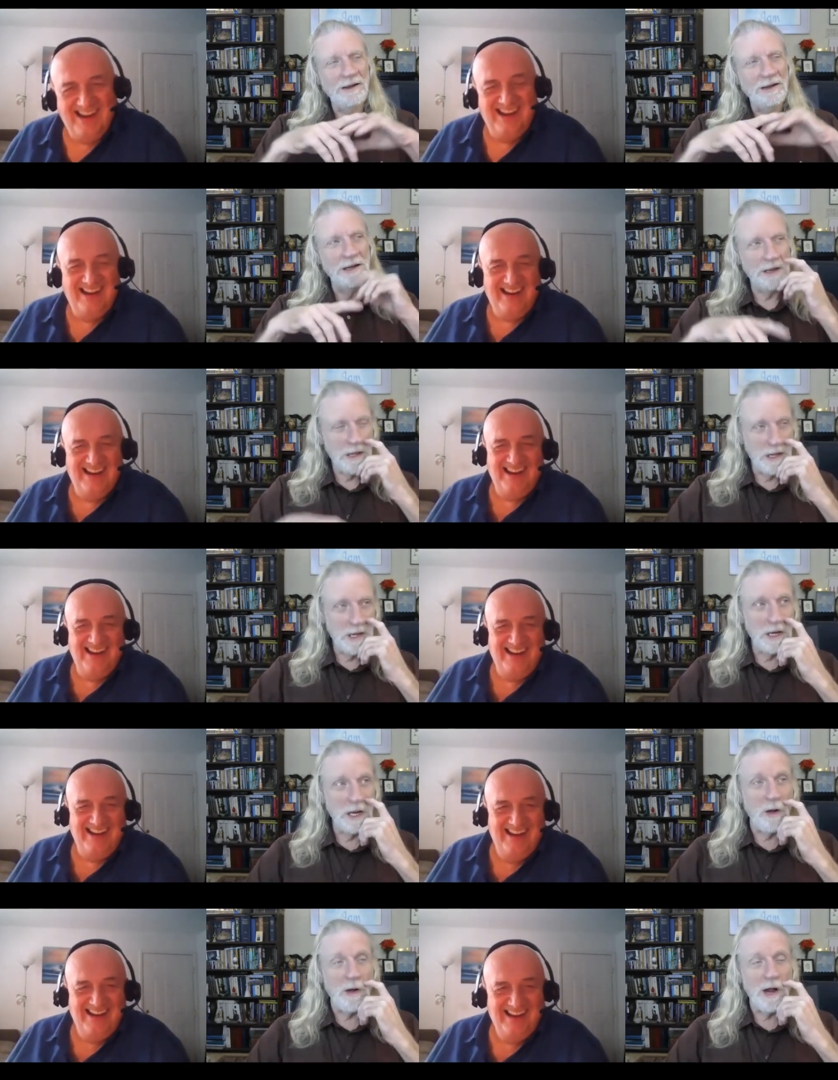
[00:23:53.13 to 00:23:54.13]

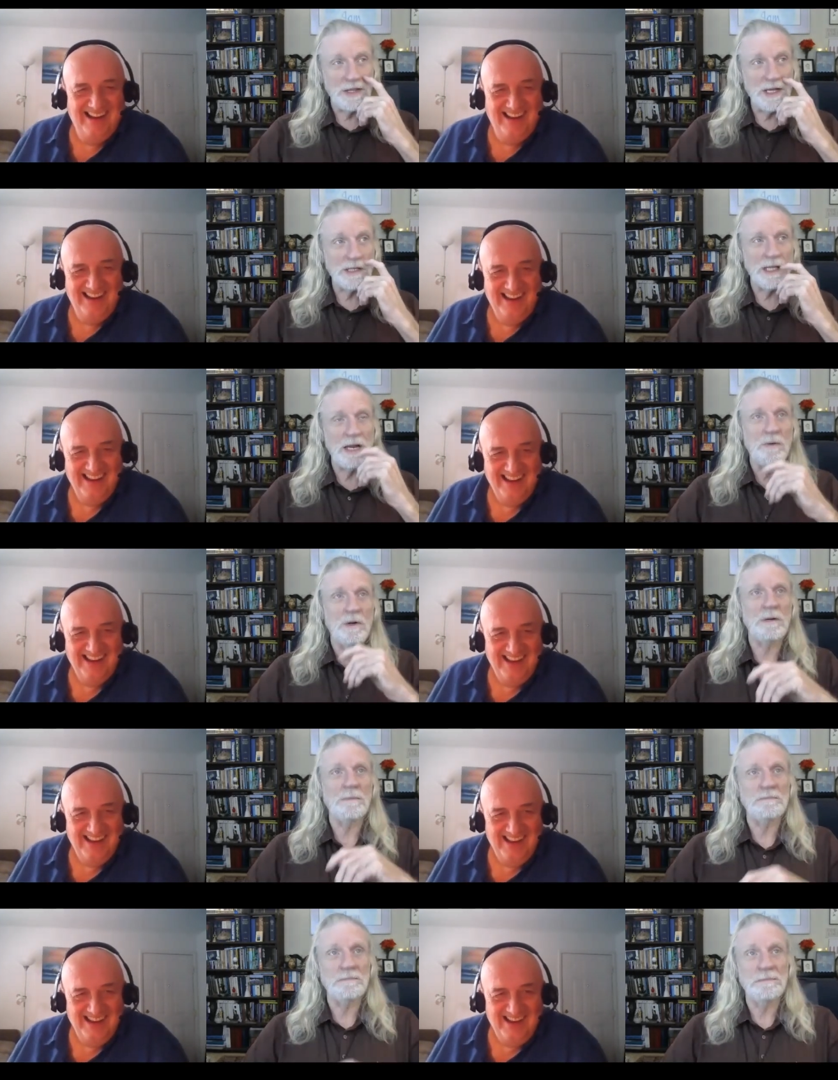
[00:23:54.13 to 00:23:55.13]
Speaker 1: no, I think they
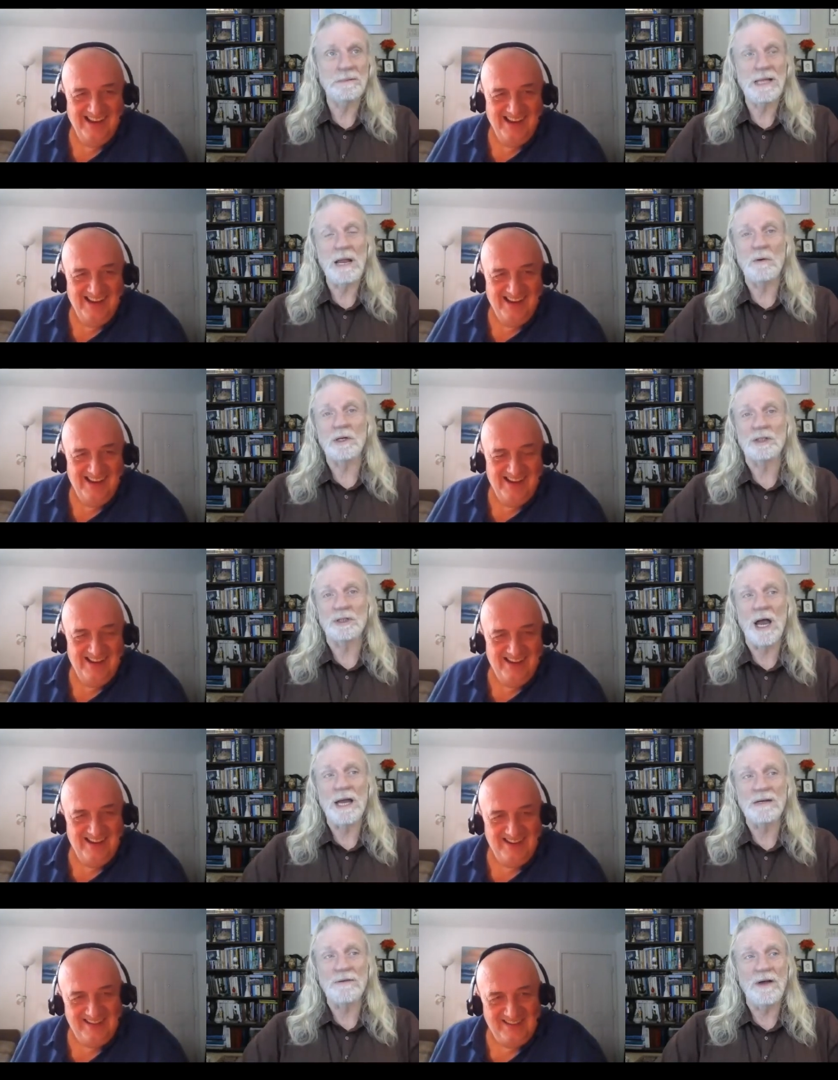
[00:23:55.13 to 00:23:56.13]
were. They were
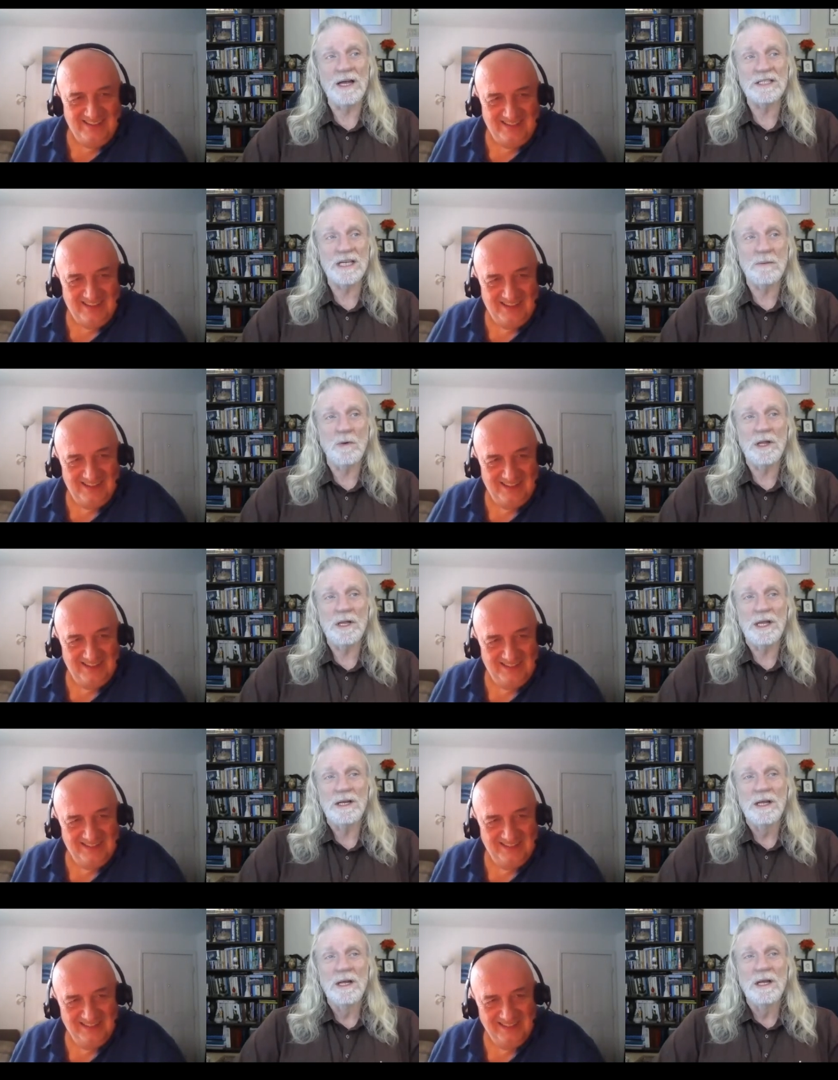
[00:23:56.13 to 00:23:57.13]
trying to find someone
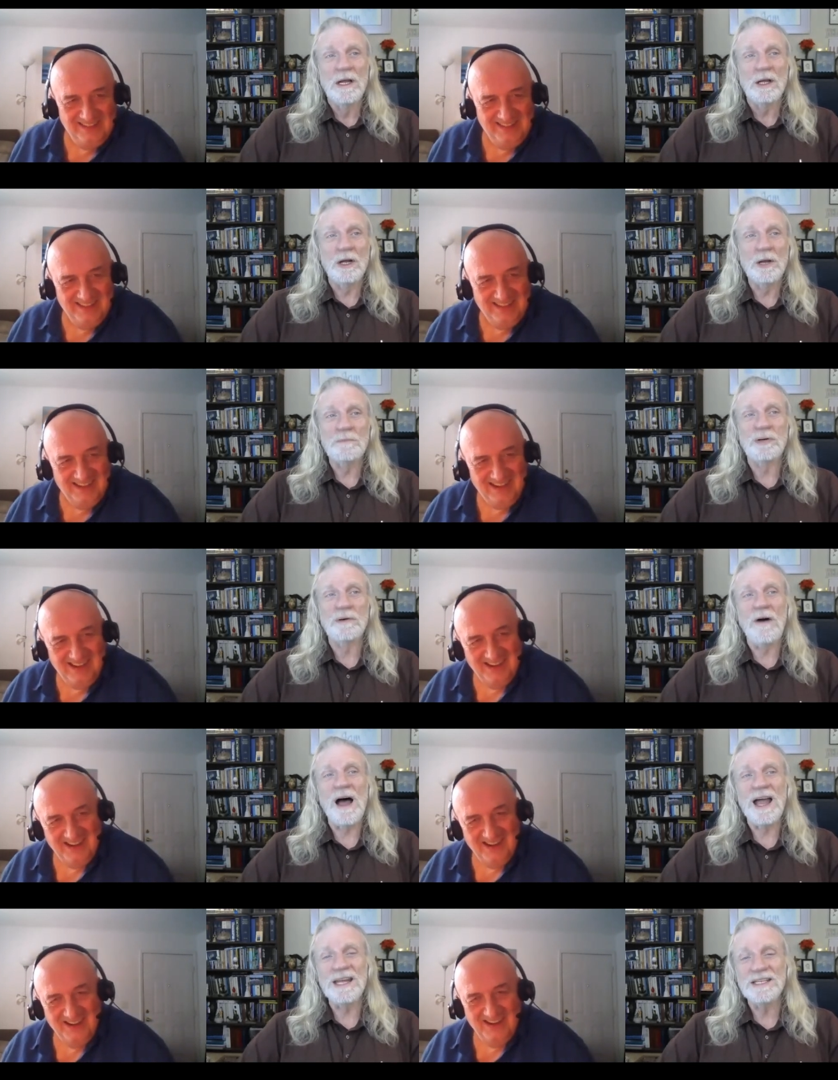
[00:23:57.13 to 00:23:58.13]
that could
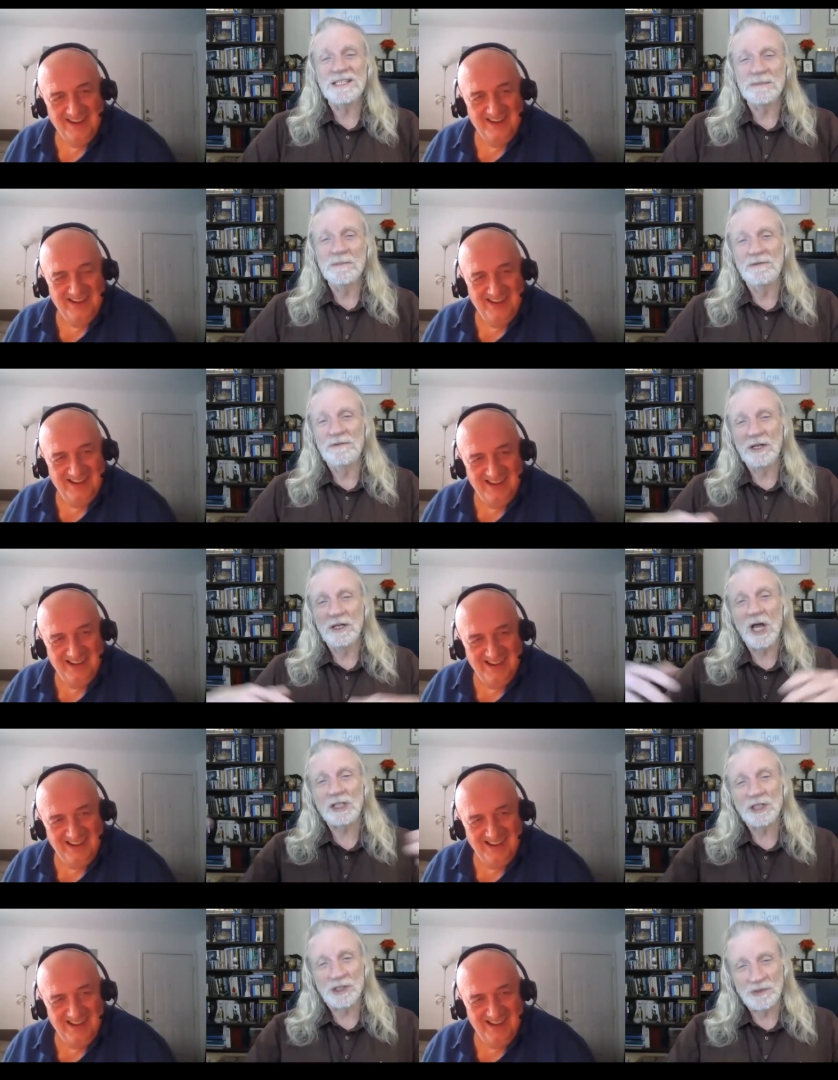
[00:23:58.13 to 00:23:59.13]
provide some of the
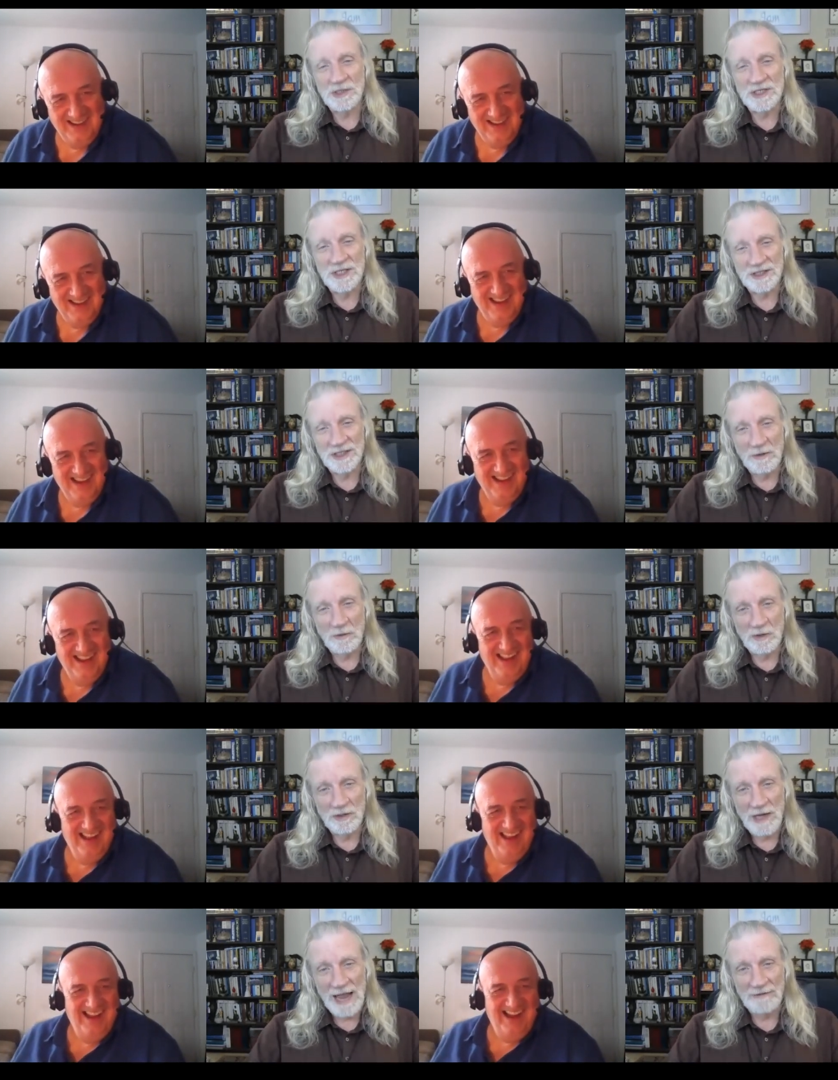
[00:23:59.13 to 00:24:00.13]
luxuries that they
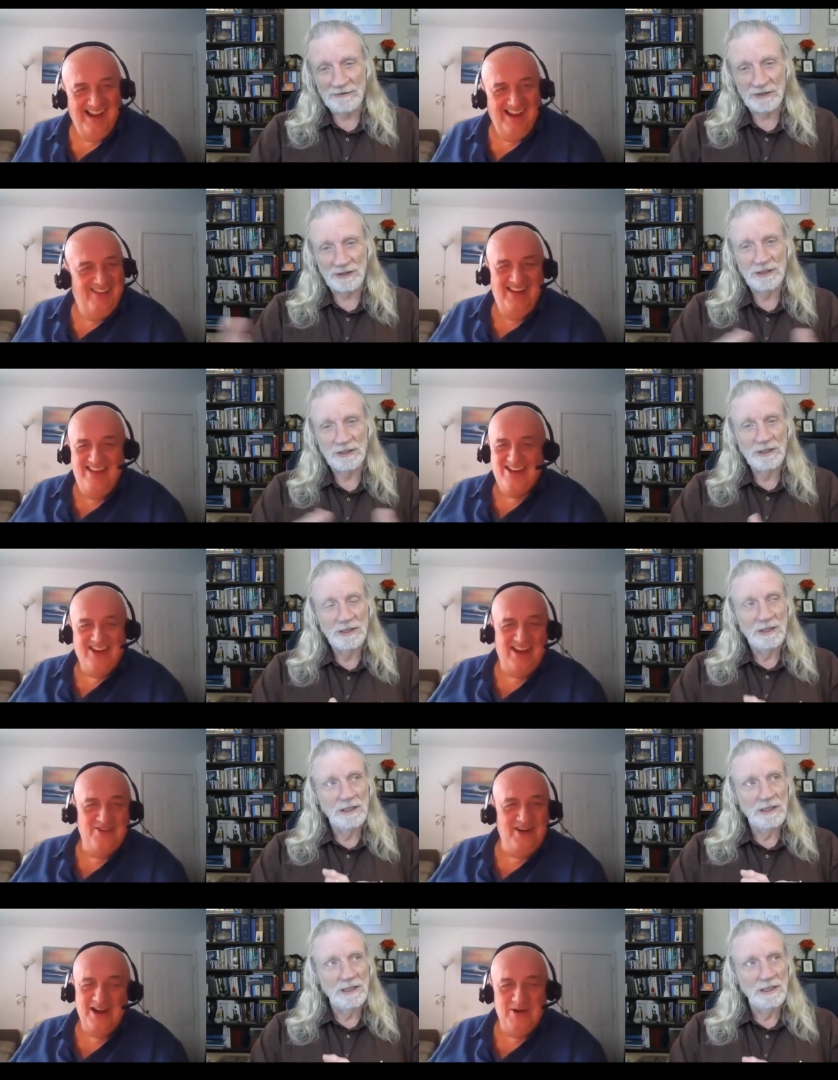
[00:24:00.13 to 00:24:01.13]
were
Speaker 2: at. So they
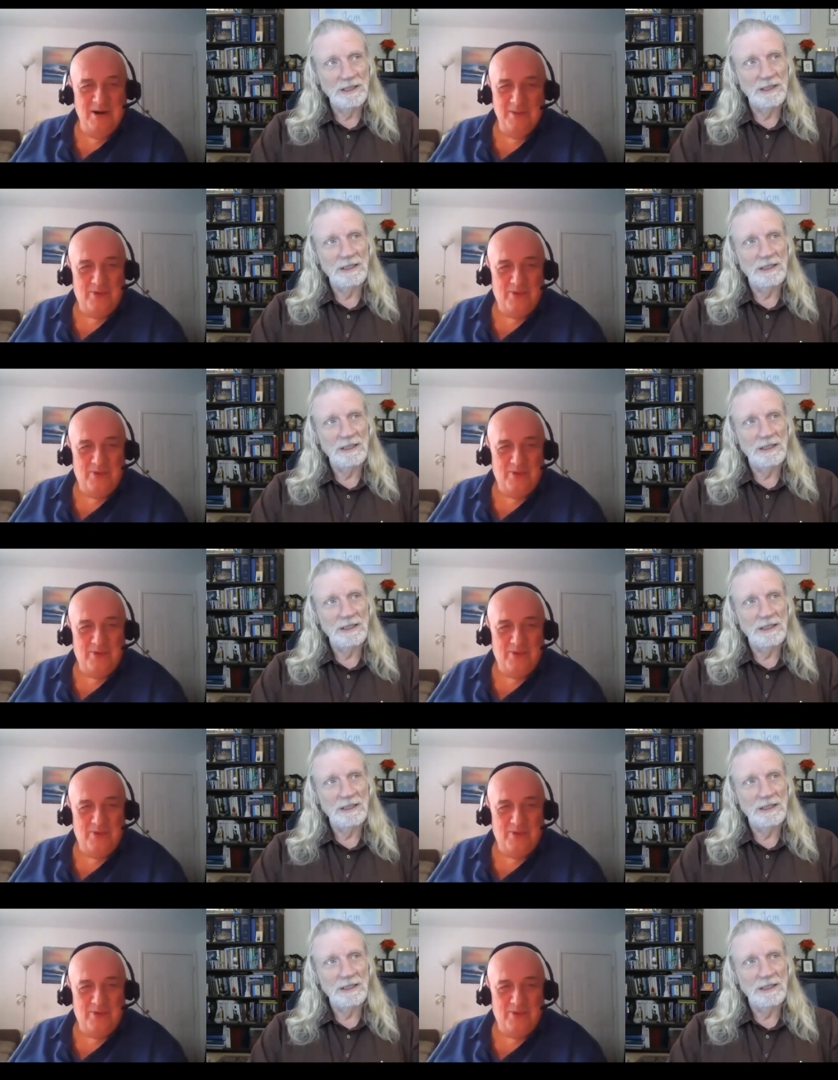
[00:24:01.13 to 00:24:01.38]
really were